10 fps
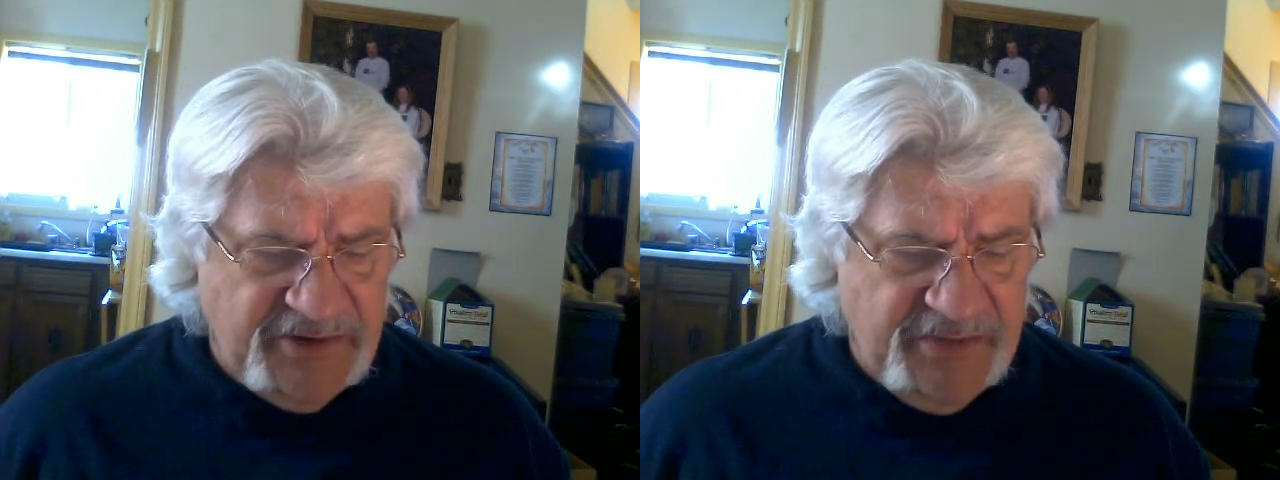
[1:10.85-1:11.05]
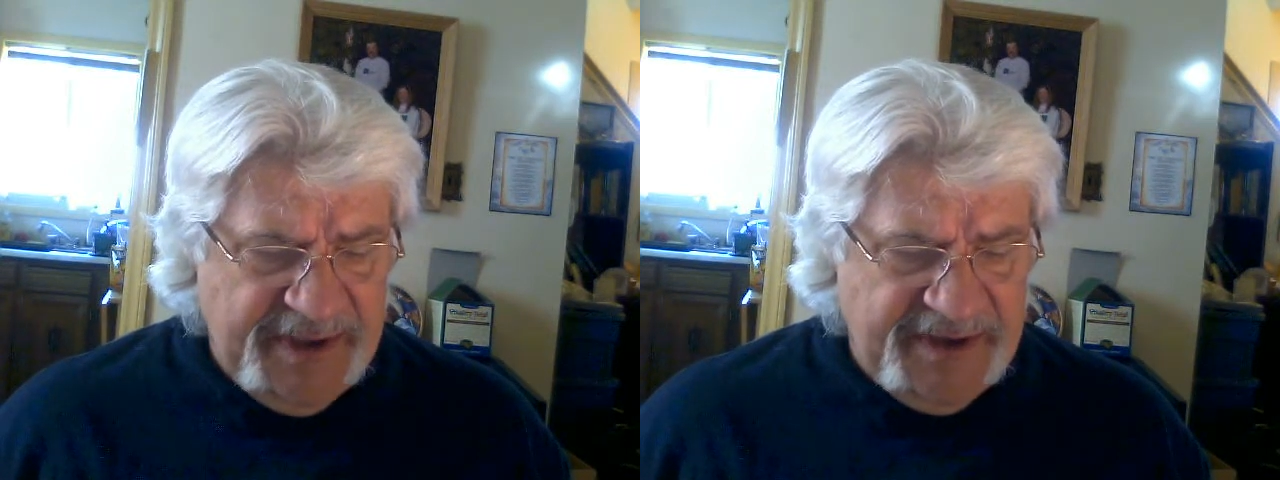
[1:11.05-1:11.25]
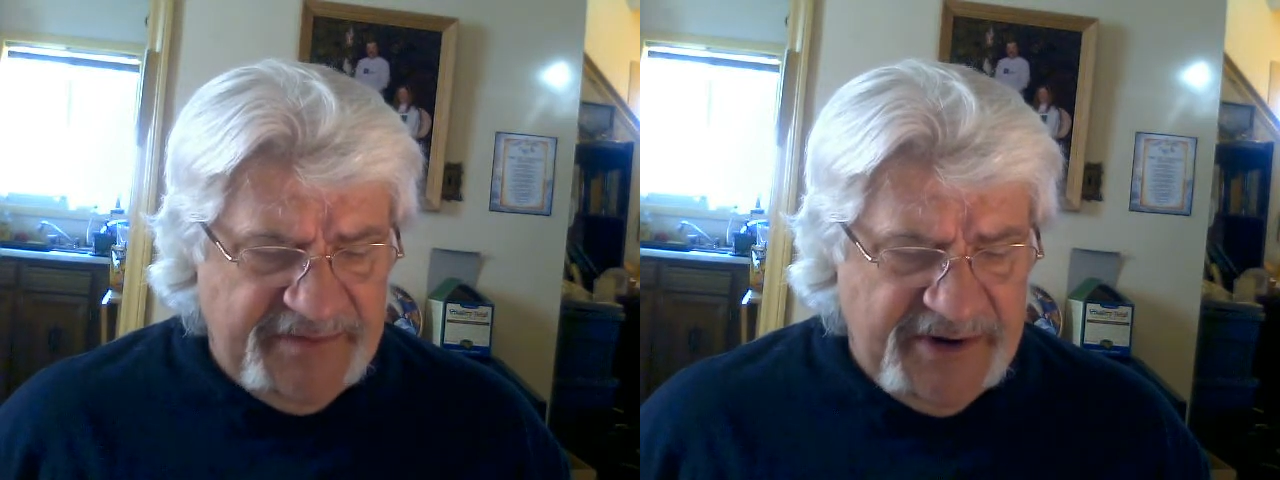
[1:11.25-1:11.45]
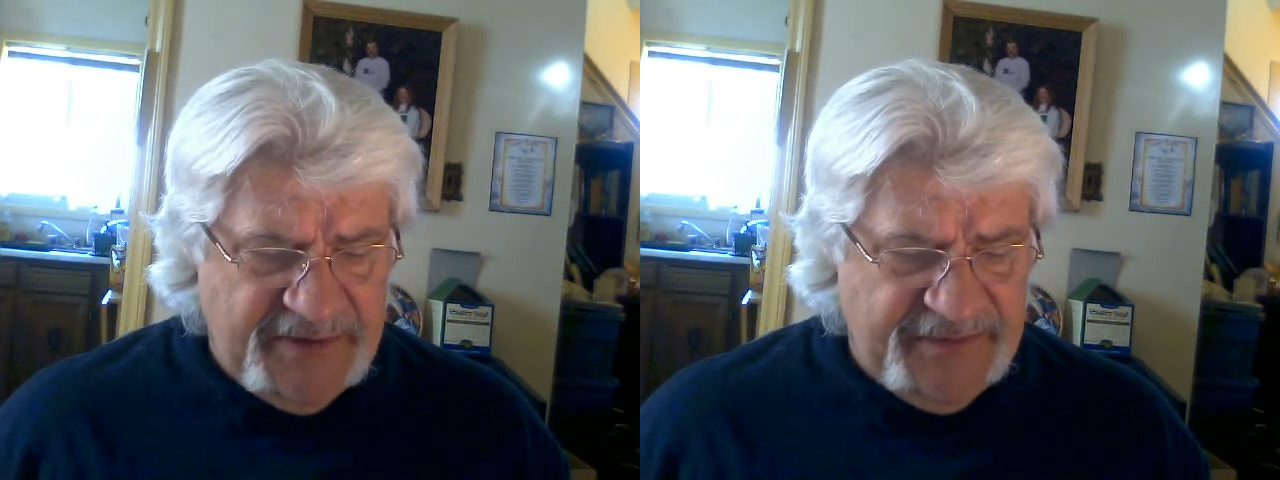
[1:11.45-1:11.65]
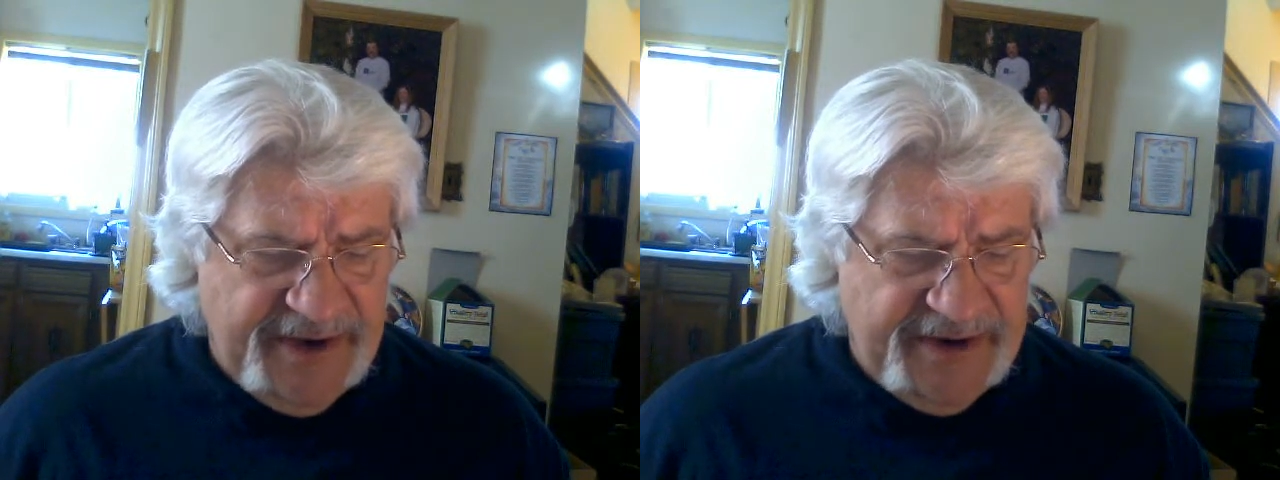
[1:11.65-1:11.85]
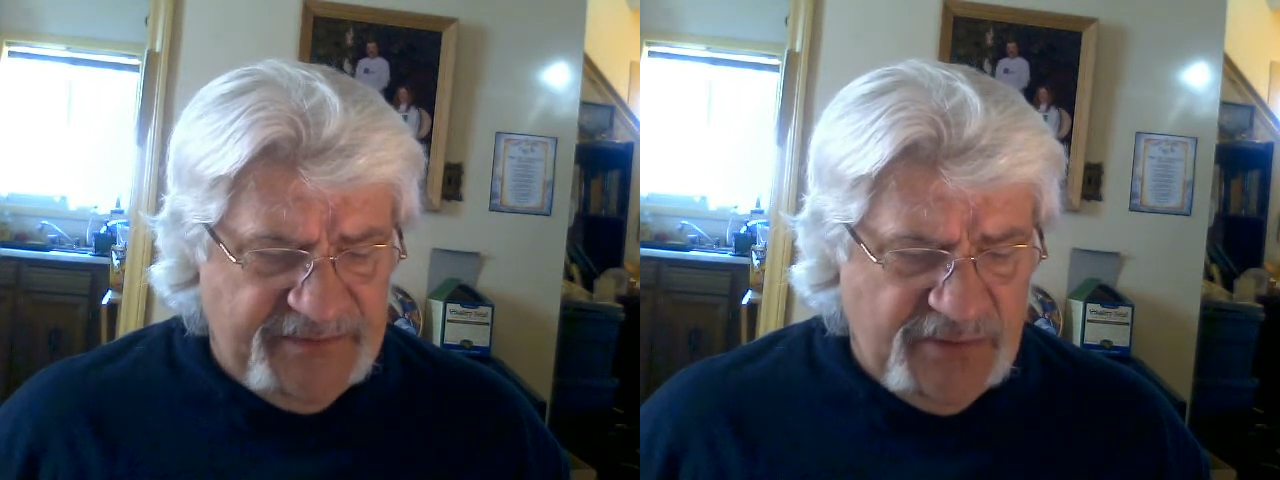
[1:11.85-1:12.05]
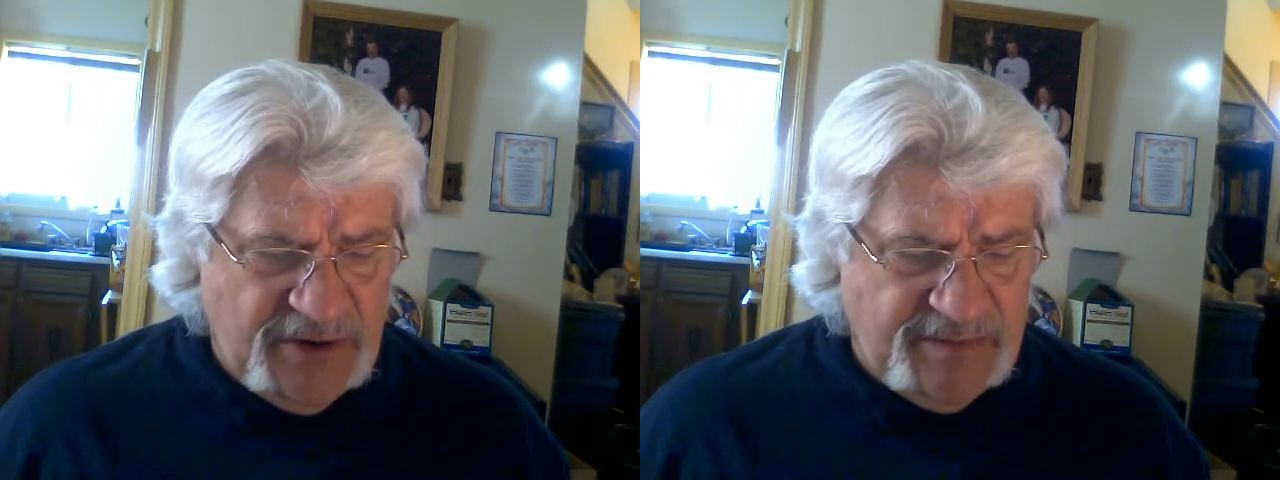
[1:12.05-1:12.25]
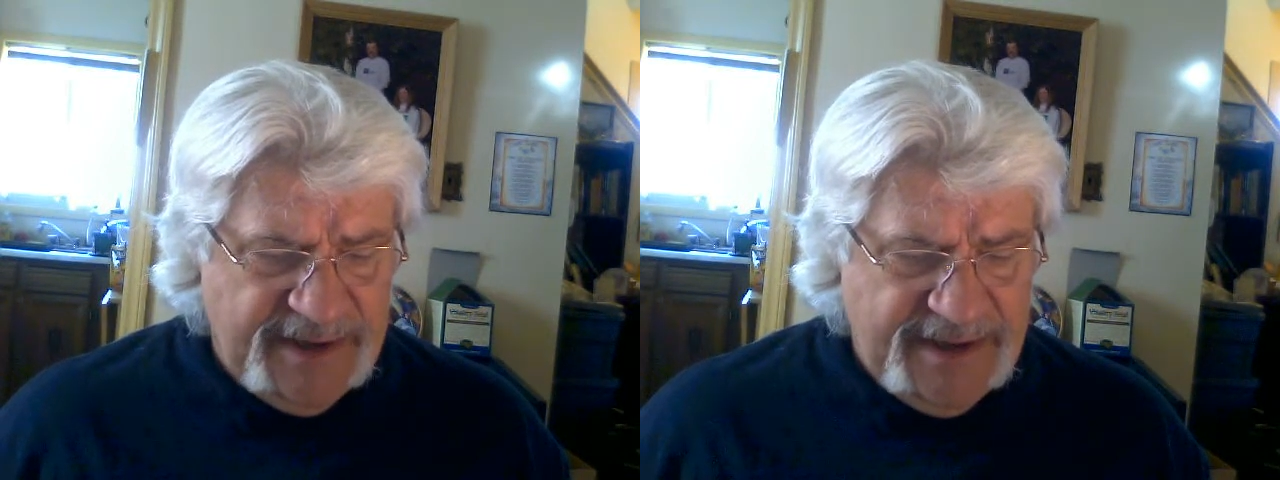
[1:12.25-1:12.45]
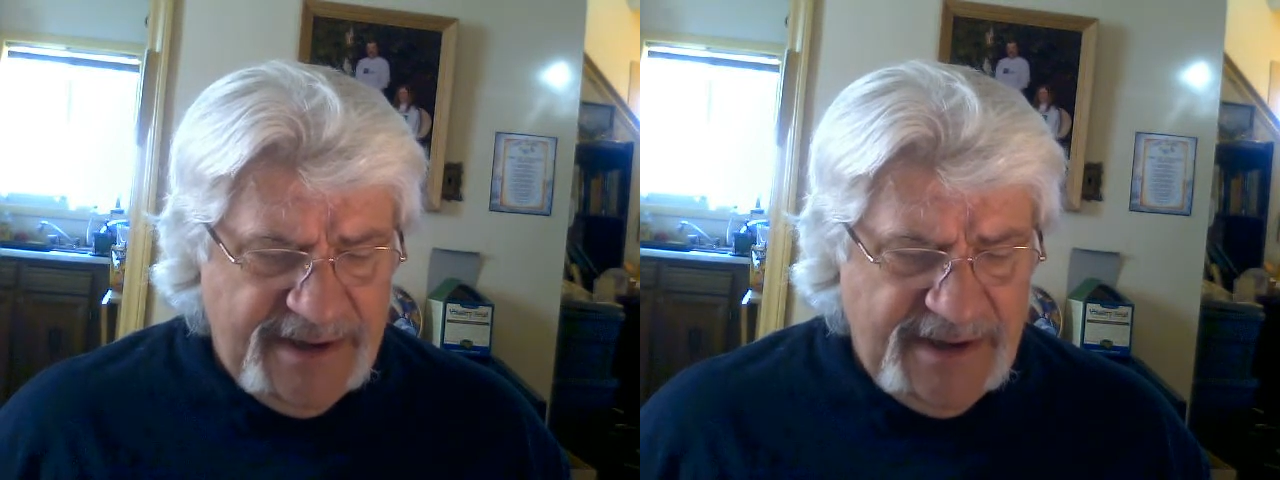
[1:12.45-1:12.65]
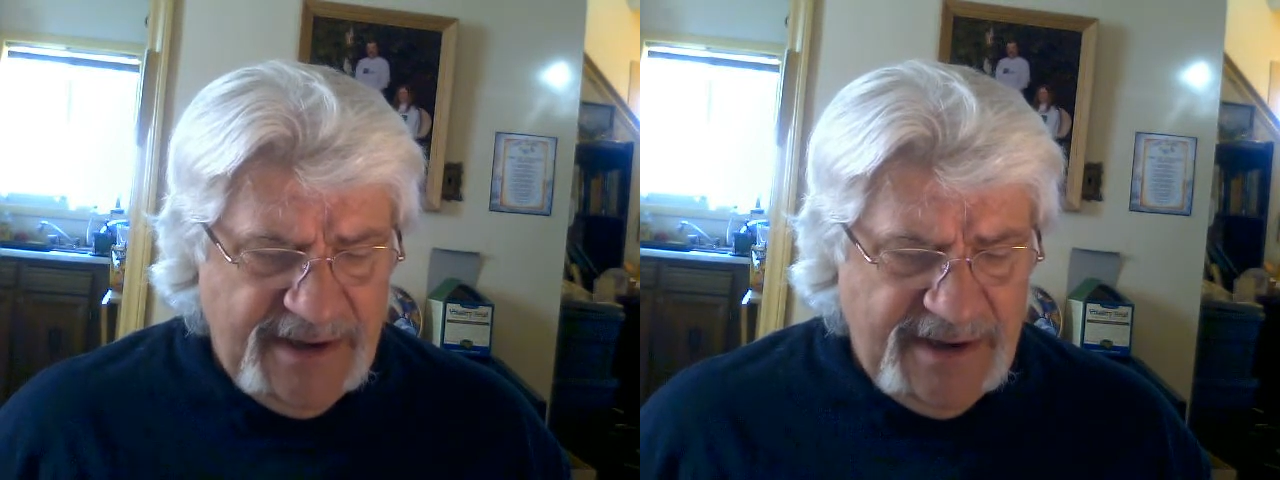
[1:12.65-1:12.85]
but now they were being verified
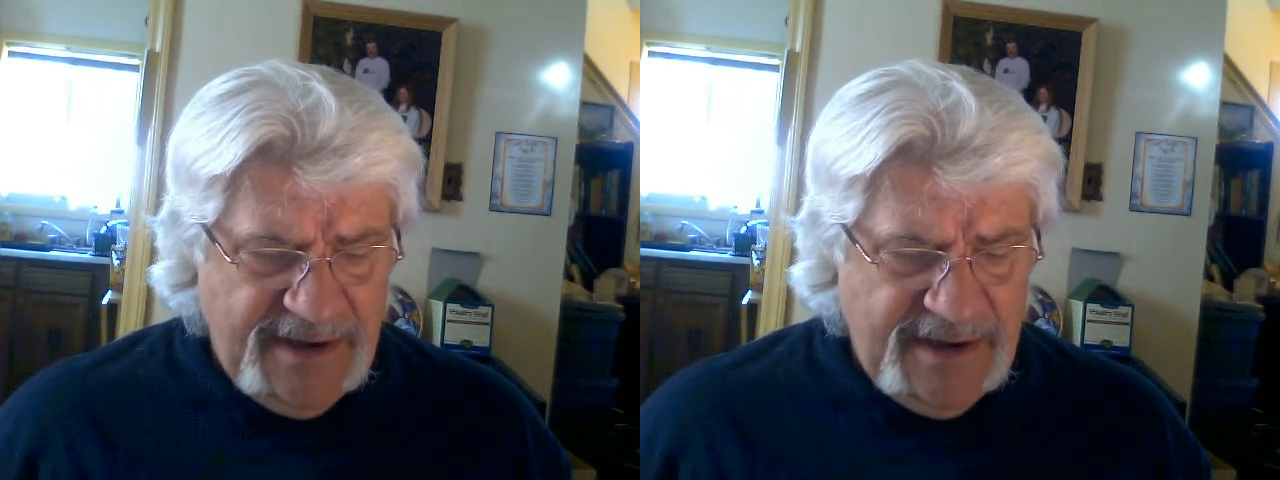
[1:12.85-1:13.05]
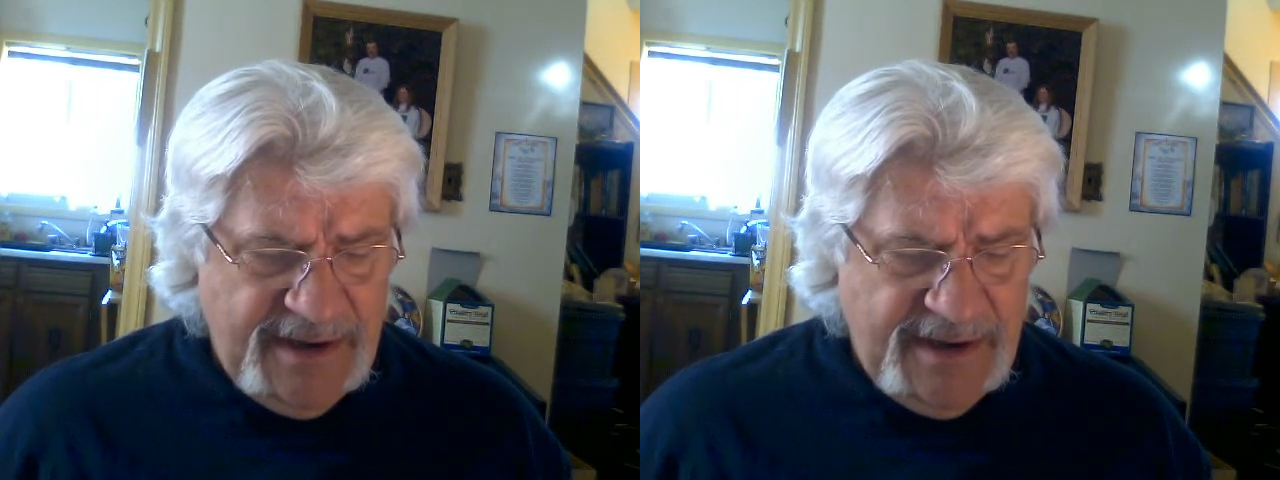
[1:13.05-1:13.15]
for him.